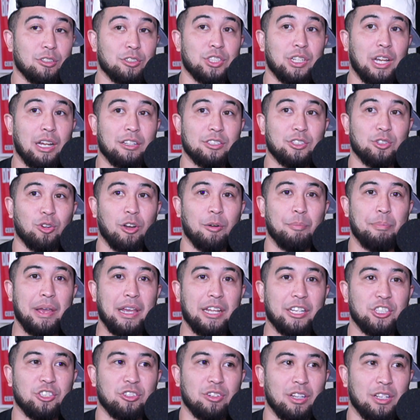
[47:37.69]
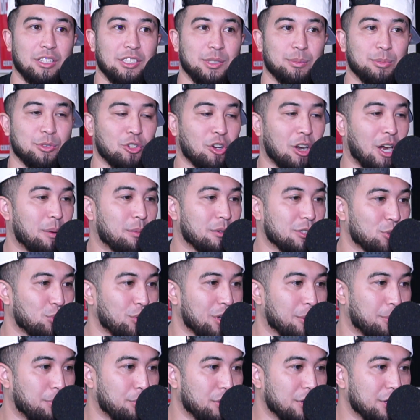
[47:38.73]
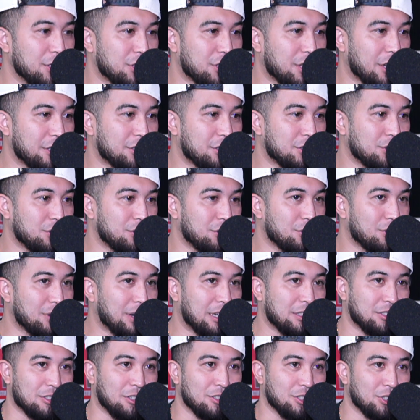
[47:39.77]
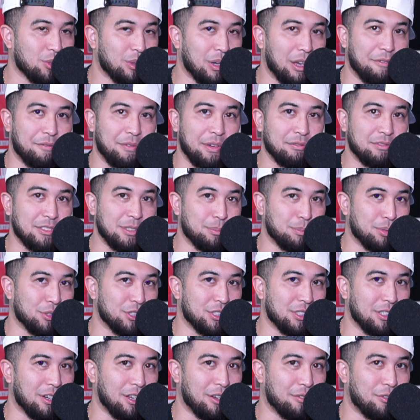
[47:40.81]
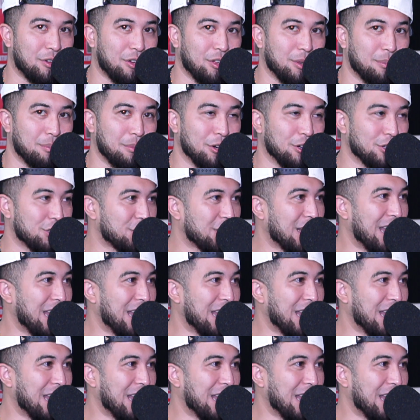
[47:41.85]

shout out to our Patreon subscribers. We appreciate you. You guys also get 15% off all the merch.